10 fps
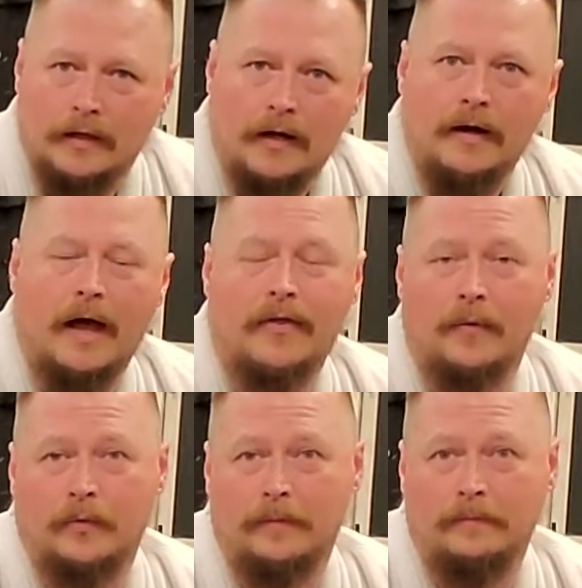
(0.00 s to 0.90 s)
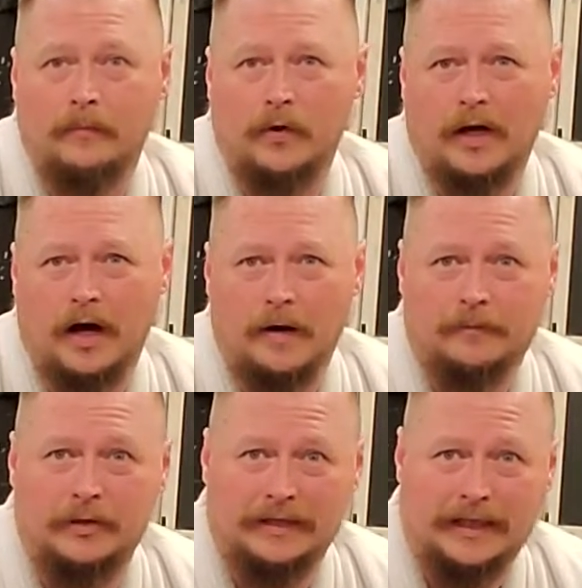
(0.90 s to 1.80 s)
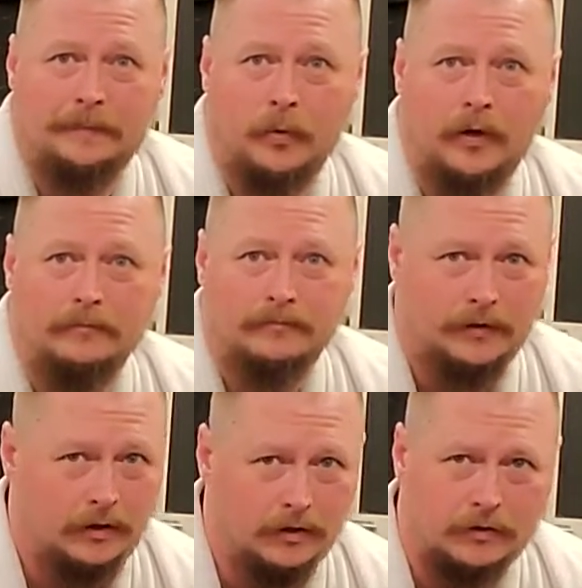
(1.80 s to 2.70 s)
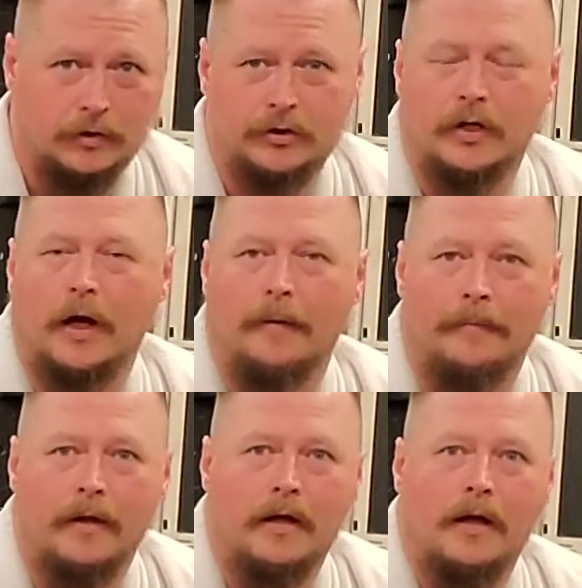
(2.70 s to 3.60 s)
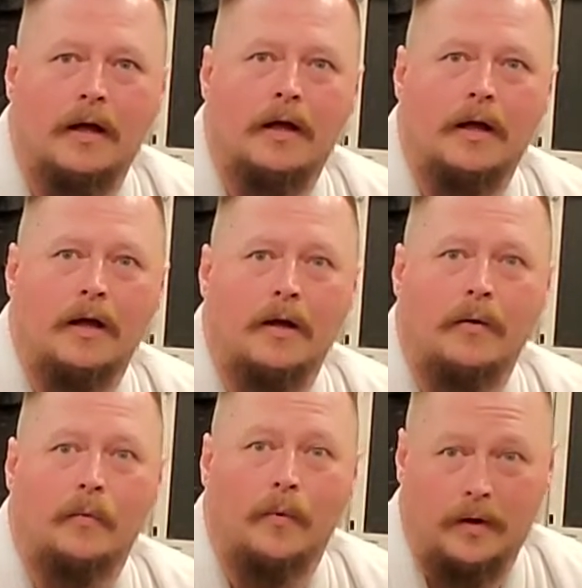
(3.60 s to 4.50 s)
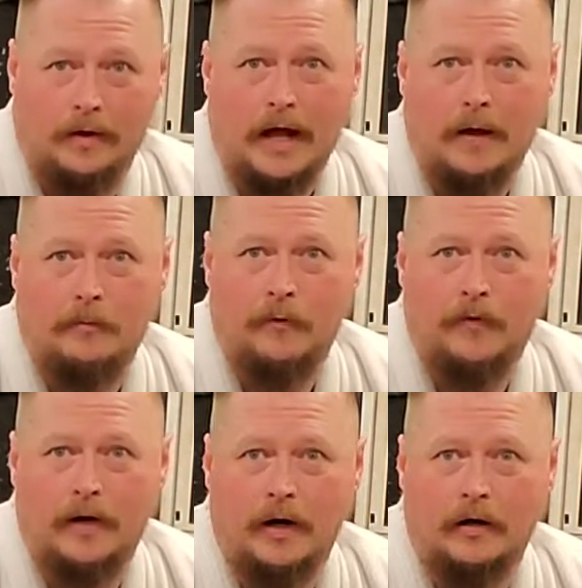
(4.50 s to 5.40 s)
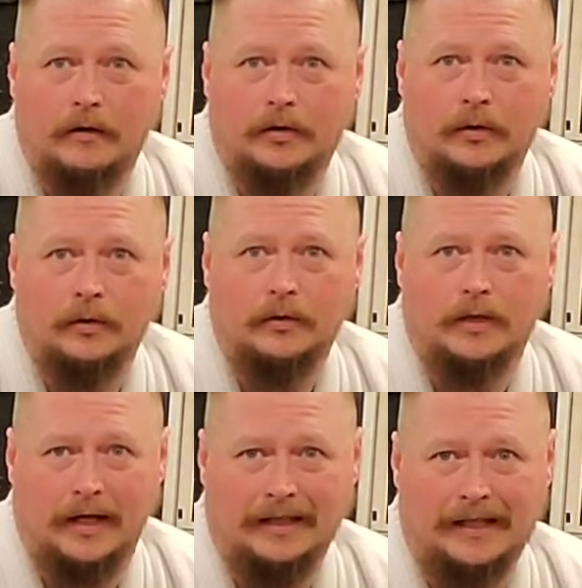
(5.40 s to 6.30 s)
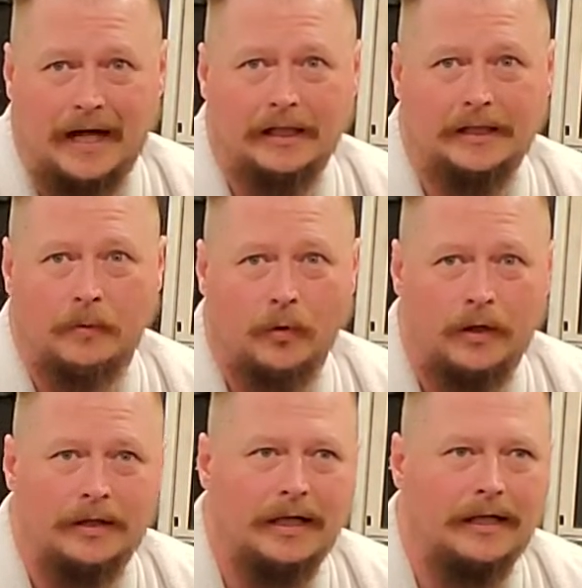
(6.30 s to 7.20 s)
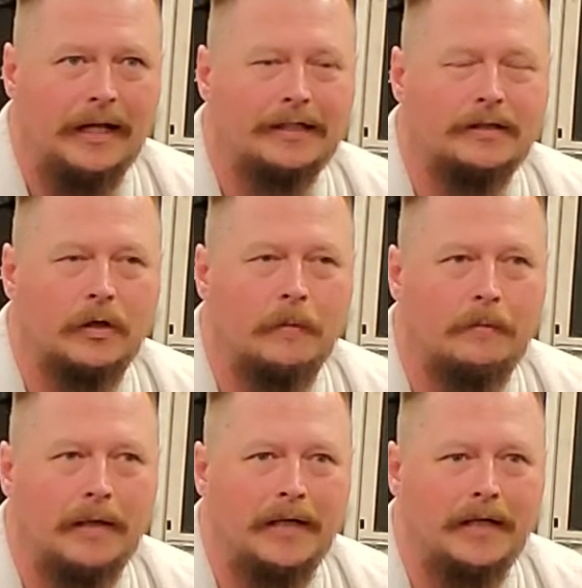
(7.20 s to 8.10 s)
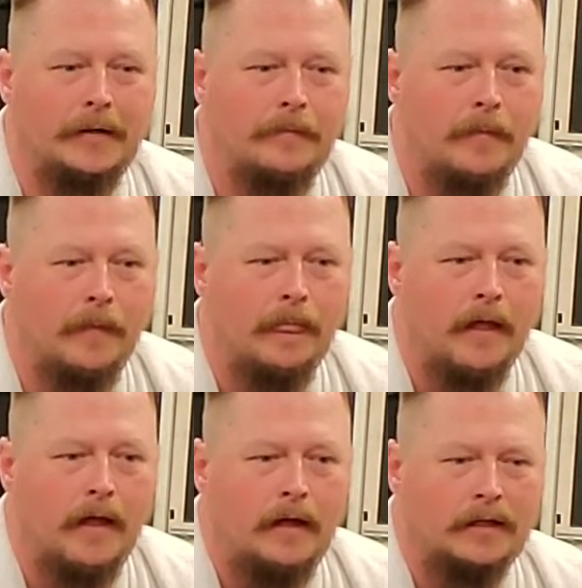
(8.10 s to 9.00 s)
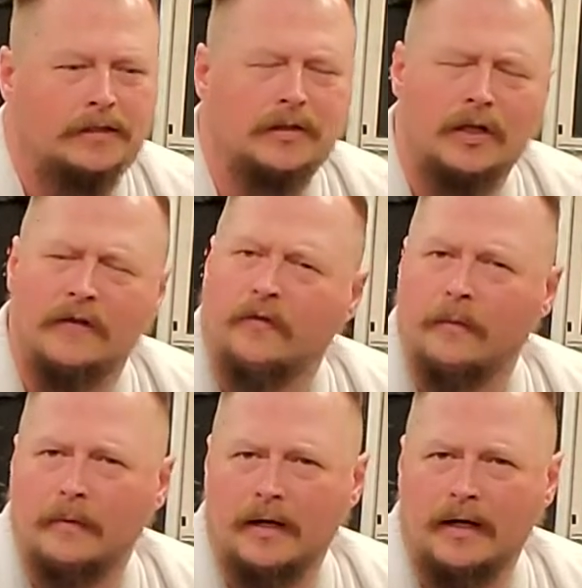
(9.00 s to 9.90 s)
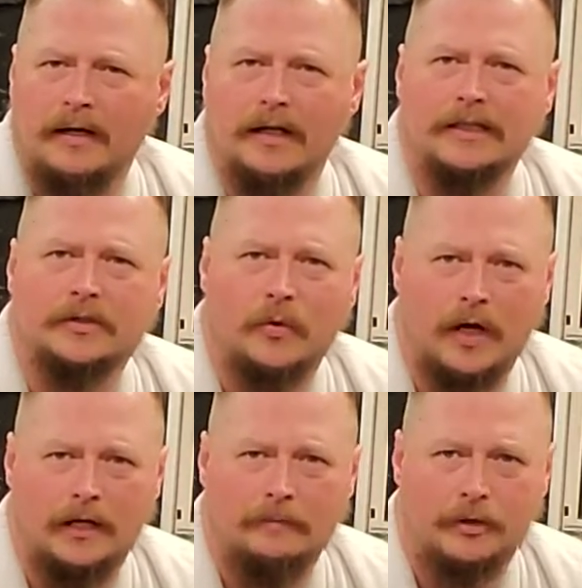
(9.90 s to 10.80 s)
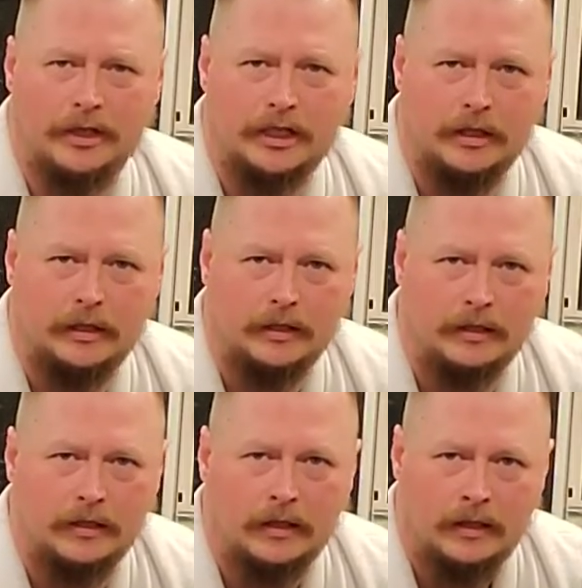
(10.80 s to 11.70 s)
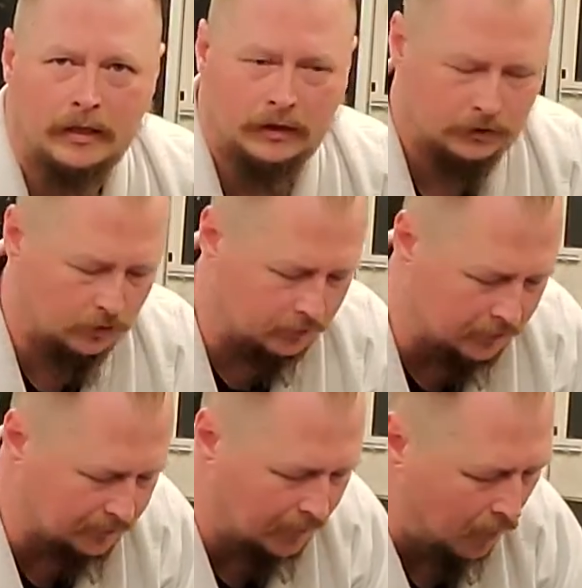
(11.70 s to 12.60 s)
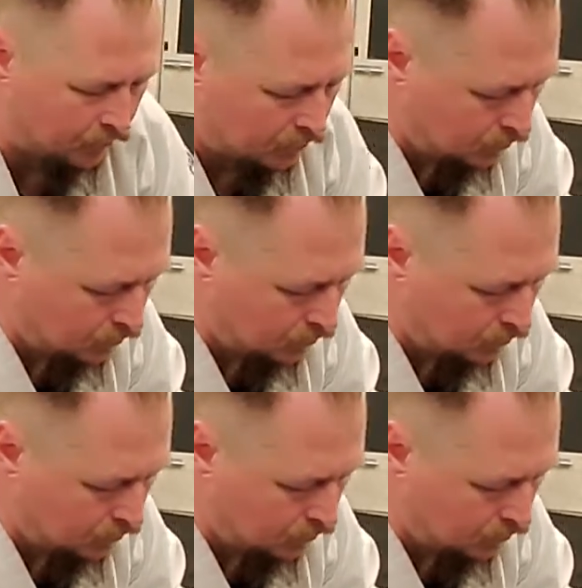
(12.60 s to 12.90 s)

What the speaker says: Now that we got up to this point, good job. We're now moving on to the next highest point, and that's going to be starting from a squatting position. So this is how it